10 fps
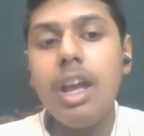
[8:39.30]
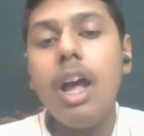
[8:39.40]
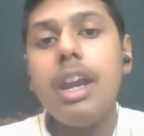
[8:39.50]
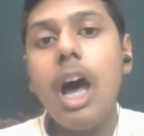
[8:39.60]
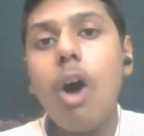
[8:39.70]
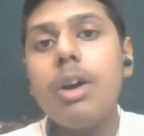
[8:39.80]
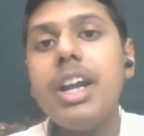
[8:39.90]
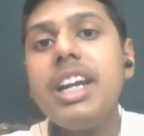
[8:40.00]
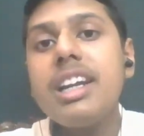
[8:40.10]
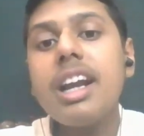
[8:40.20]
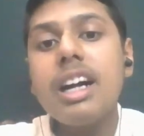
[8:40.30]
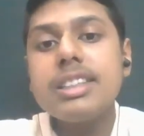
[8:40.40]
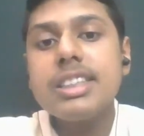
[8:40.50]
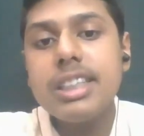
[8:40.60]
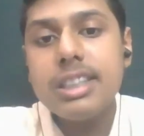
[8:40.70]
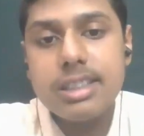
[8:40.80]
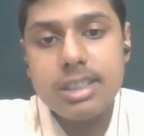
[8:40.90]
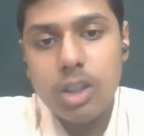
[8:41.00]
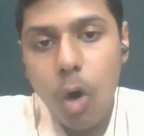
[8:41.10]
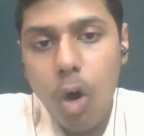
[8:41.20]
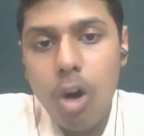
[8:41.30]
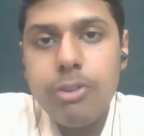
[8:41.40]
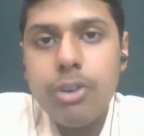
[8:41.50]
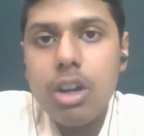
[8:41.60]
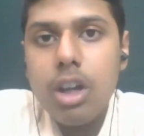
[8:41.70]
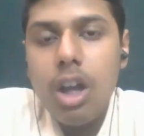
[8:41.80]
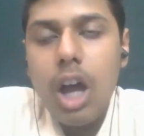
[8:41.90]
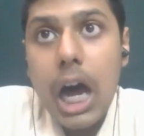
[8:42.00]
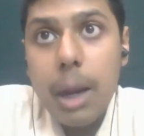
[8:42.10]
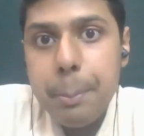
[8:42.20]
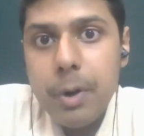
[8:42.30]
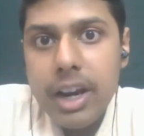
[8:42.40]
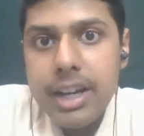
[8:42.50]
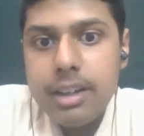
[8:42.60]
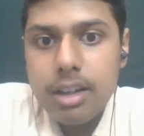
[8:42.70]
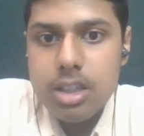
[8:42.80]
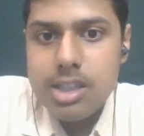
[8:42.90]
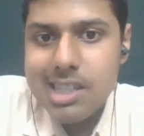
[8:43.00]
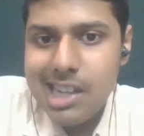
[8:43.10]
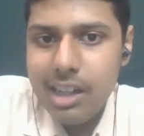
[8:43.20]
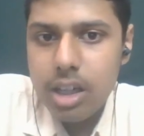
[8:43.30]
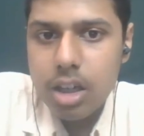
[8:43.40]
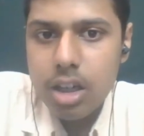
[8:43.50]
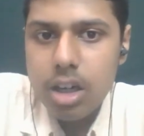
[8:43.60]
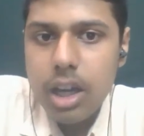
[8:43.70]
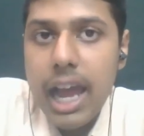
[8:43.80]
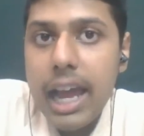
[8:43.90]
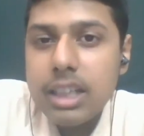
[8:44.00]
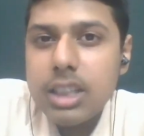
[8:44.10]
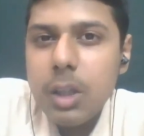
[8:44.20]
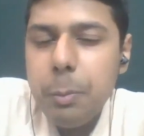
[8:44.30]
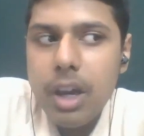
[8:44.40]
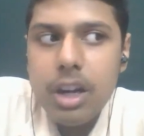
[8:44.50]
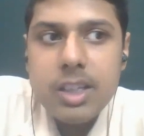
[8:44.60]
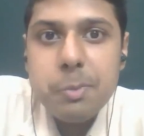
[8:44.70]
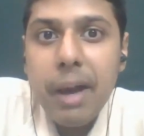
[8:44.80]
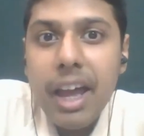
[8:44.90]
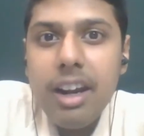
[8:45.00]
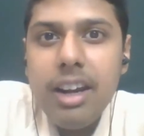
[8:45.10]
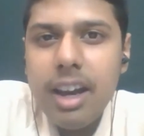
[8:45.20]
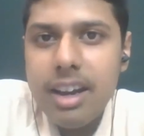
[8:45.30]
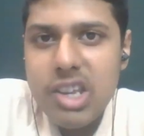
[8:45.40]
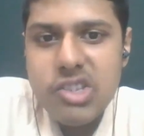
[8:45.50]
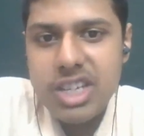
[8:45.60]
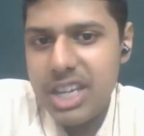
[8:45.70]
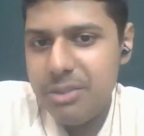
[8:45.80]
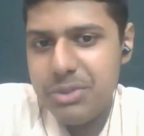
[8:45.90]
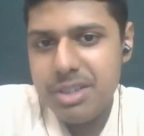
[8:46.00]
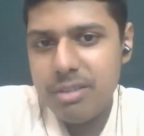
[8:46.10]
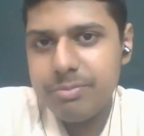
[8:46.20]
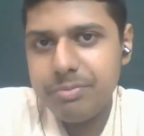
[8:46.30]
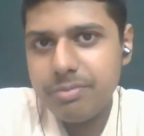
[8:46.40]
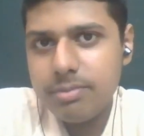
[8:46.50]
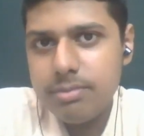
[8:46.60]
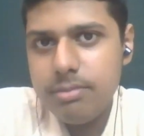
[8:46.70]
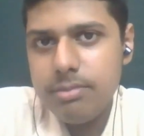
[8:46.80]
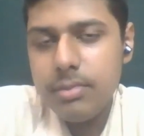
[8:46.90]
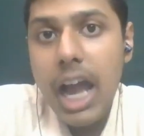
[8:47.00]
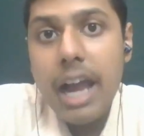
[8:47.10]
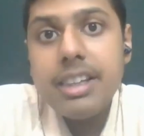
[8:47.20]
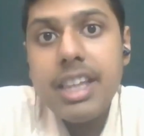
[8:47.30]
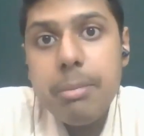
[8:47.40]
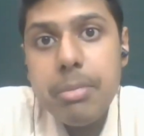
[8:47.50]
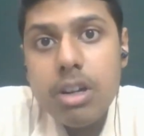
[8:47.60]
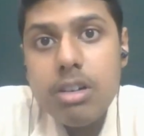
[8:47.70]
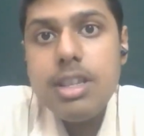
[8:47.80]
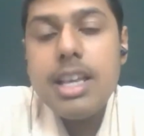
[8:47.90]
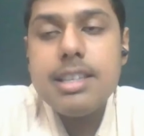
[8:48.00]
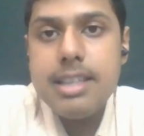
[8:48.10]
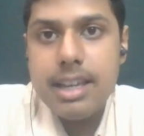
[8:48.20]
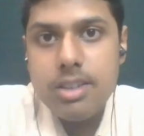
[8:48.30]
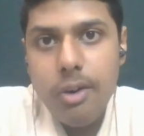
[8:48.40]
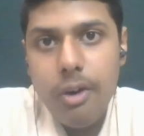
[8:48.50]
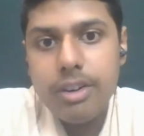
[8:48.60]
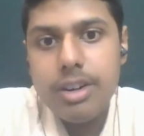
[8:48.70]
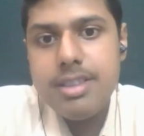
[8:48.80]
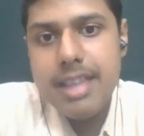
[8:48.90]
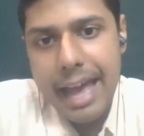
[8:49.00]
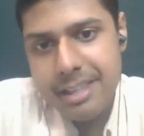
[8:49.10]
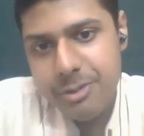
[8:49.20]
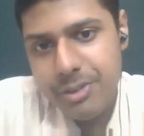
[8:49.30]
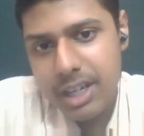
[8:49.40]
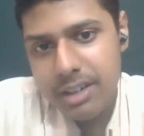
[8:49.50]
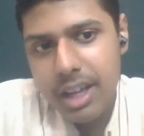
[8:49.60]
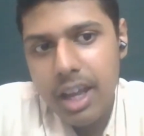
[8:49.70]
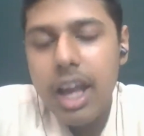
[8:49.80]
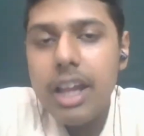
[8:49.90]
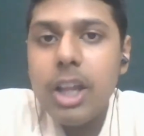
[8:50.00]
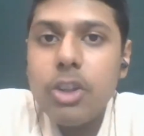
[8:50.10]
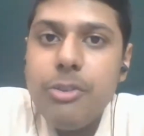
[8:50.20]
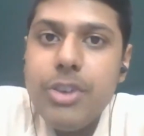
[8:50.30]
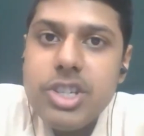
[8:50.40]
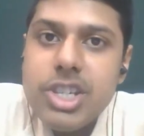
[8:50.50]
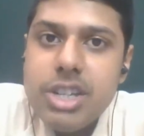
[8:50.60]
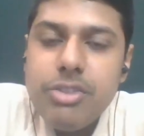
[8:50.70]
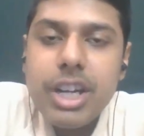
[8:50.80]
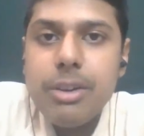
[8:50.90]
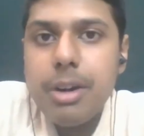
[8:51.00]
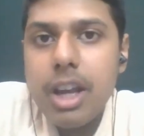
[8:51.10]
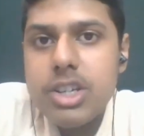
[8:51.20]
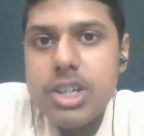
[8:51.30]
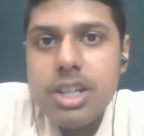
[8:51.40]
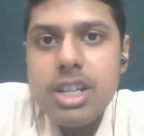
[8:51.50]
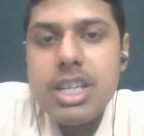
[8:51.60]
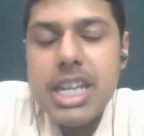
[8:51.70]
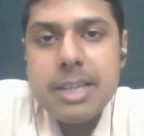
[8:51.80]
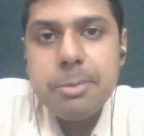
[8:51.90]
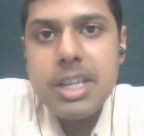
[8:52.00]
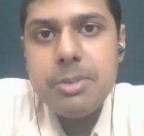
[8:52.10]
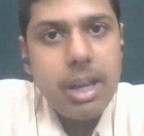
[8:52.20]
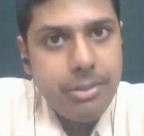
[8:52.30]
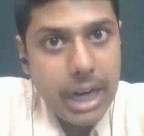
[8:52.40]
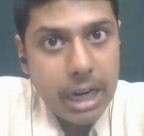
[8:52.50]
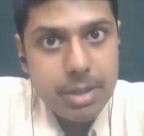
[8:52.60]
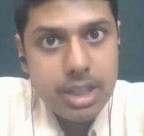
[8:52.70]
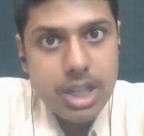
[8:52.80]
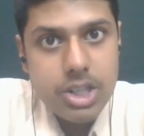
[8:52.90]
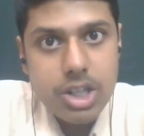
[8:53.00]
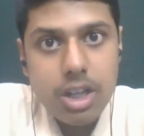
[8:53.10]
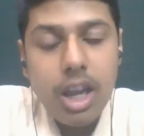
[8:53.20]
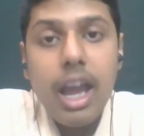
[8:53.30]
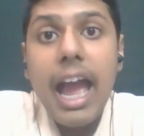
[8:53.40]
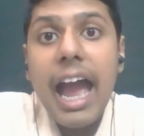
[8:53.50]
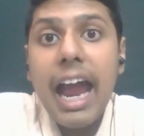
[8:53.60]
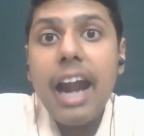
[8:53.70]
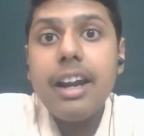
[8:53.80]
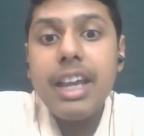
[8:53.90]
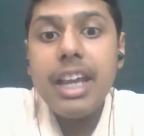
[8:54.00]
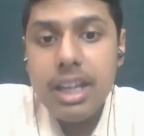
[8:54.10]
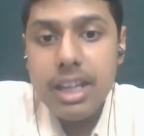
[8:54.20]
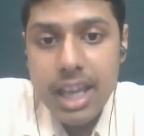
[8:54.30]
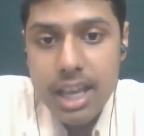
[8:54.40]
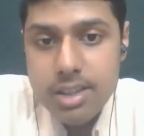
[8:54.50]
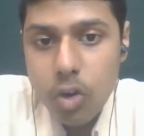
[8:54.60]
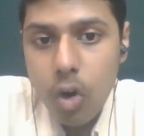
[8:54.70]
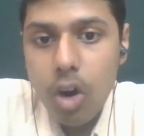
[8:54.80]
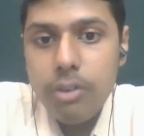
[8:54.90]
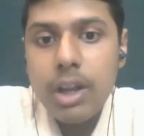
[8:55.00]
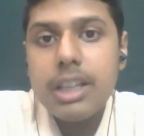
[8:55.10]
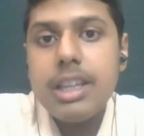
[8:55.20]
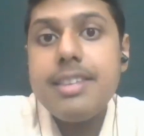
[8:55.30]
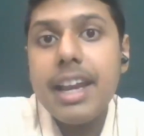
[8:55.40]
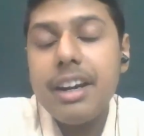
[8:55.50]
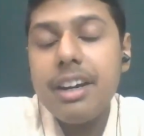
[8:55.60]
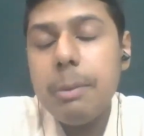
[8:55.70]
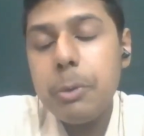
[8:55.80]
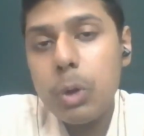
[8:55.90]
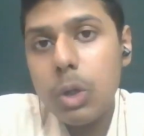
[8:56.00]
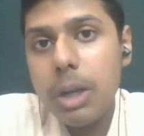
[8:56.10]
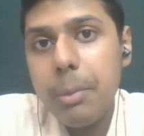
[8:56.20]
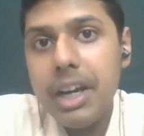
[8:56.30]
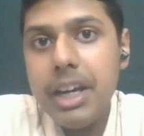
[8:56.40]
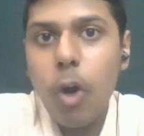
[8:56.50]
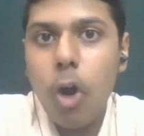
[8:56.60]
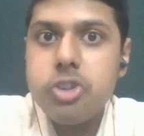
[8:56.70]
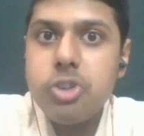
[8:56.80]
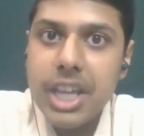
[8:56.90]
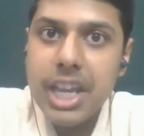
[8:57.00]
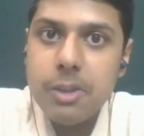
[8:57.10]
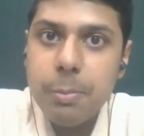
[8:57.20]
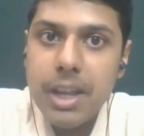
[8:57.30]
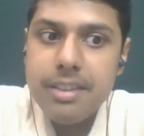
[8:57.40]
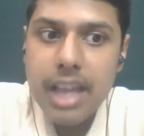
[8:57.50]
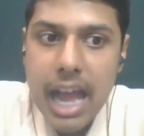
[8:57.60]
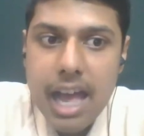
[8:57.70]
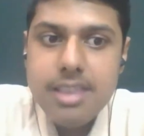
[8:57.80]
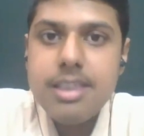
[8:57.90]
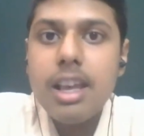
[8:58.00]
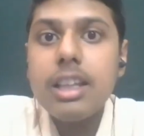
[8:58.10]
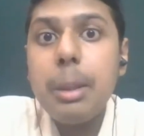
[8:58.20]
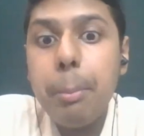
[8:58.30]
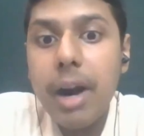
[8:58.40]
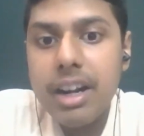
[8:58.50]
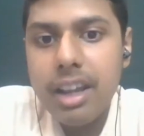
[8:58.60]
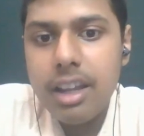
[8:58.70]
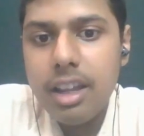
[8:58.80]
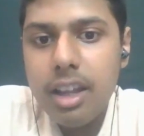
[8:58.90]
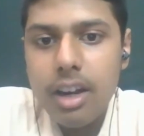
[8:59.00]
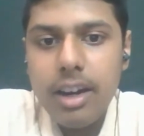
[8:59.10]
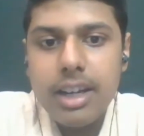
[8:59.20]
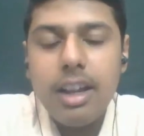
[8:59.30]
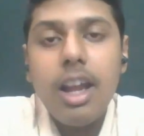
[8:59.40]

Now it consists of upright, slender, axis-bearing, spirally arranged leaves, and they bear sex organs as well. Now the vegetative reproduction takes place by fragmentation, and in case of the secondary protonema, it also takes place as the budding, right?